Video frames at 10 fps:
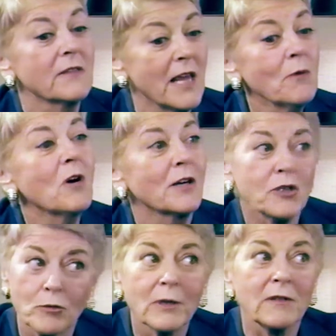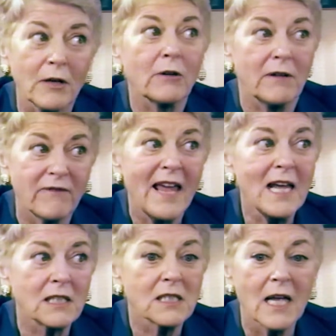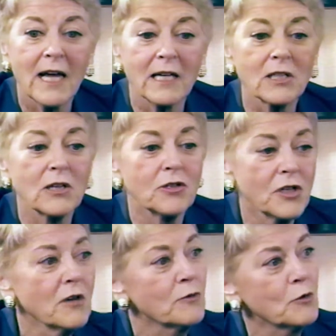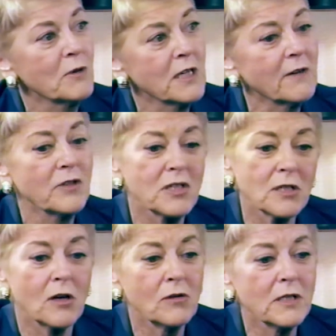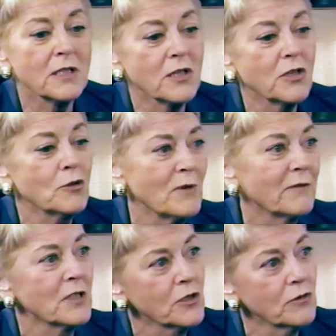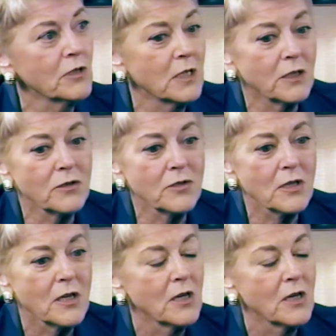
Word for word: They want you at their there. events, mm-hmm. and gee, do we ever only see you every two years?